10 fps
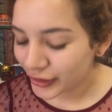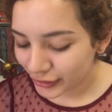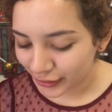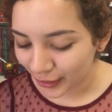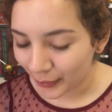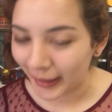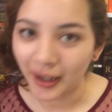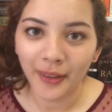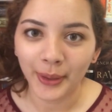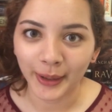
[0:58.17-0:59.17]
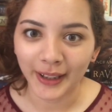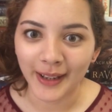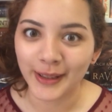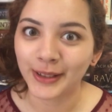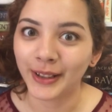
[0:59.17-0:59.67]
So I got there
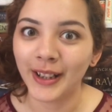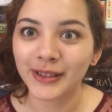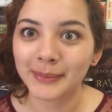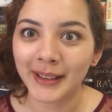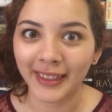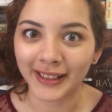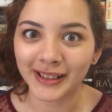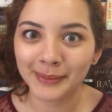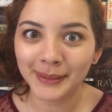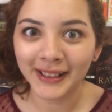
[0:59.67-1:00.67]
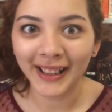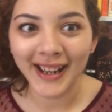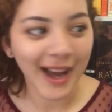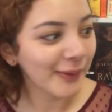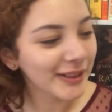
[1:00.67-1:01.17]
and it turned out to be this book,
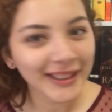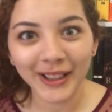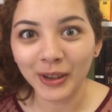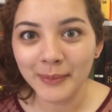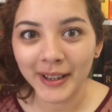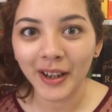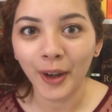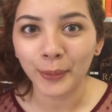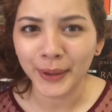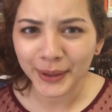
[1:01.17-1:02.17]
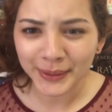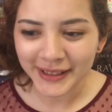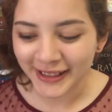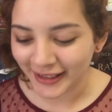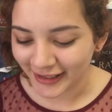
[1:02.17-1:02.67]
and I was like, oh my god, what a
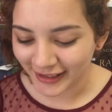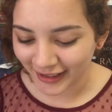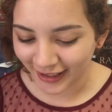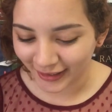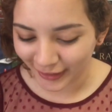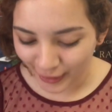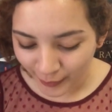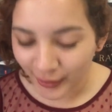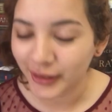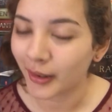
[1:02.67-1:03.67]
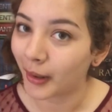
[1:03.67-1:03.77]
coincidence. Like, the universe